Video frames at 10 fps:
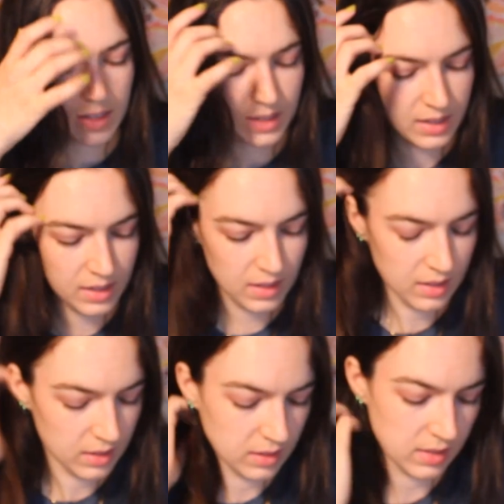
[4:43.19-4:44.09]

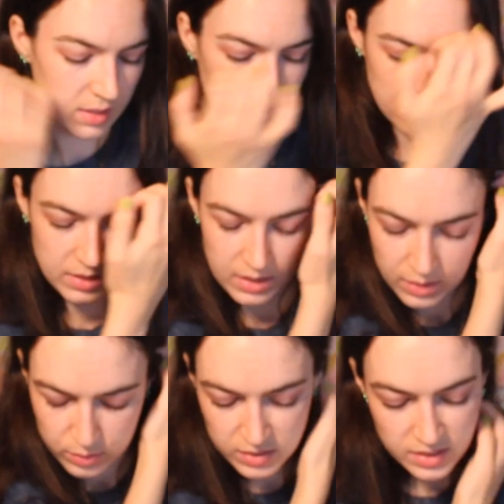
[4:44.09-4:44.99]
And
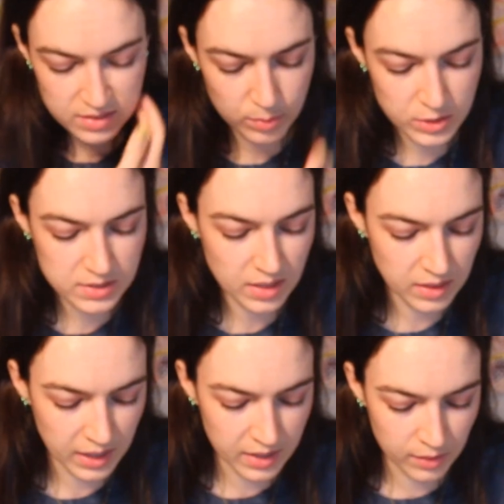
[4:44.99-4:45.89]
it was someone said
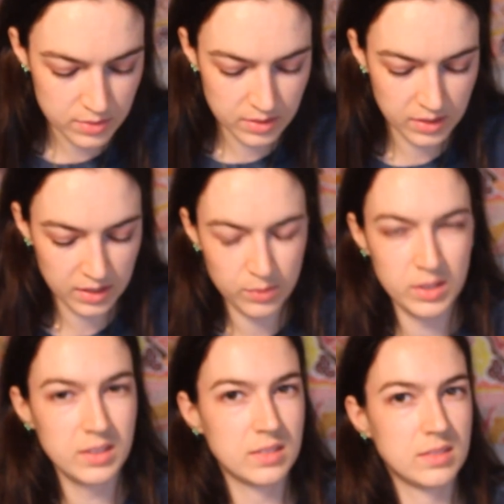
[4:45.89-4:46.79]
that and I was what?